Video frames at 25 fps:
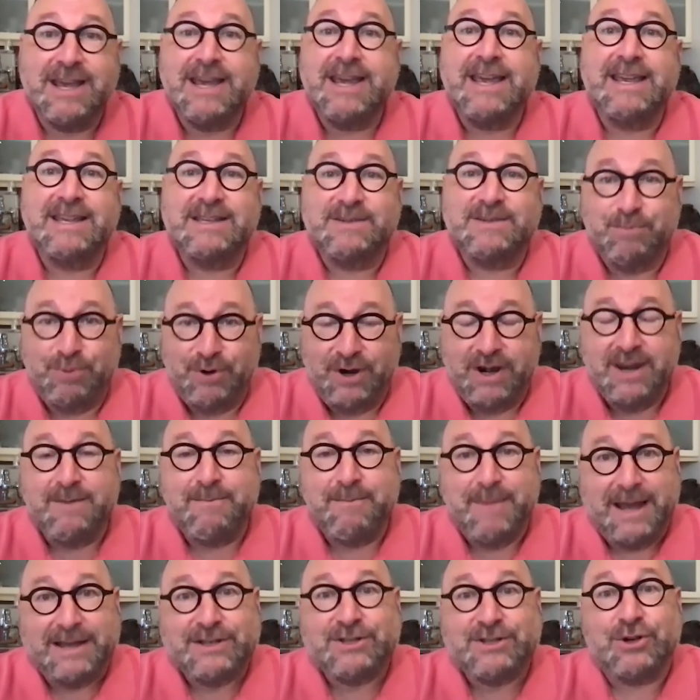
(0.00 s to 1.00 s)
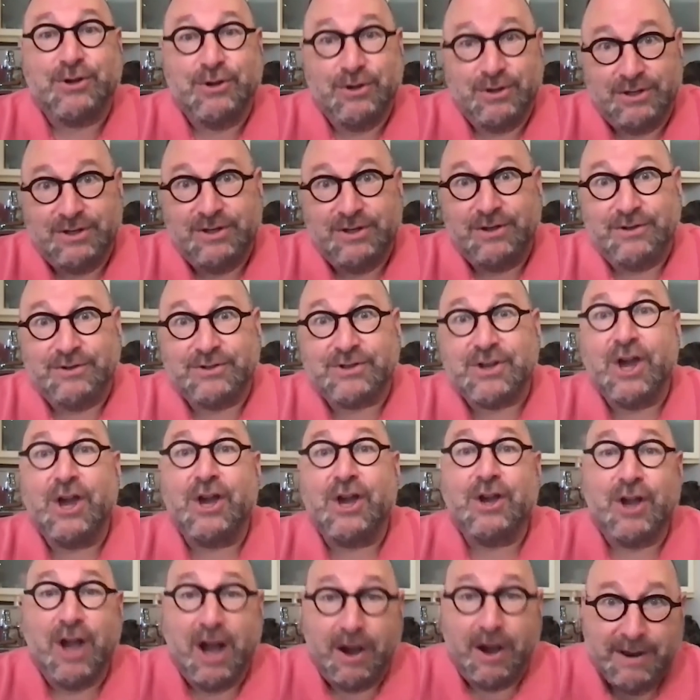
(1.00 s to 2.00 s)
is pretty much good news.
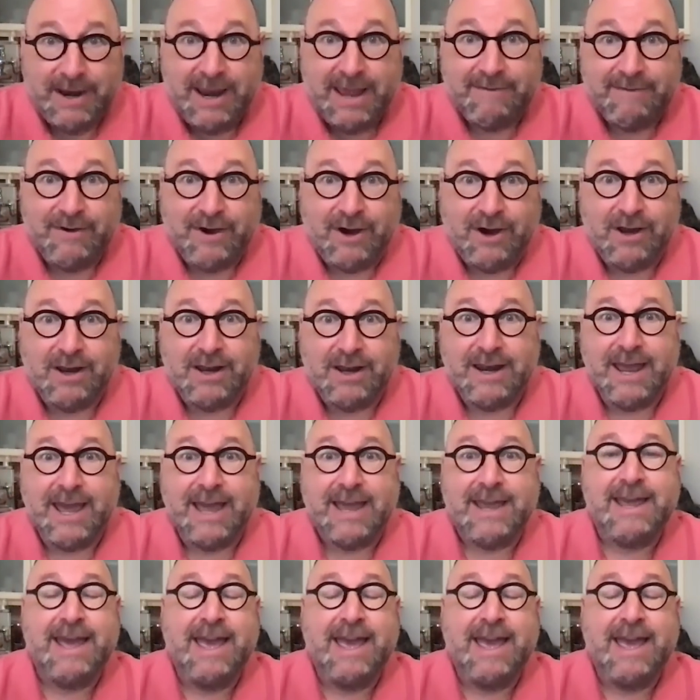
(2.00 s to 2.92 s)
Go and have a holiday.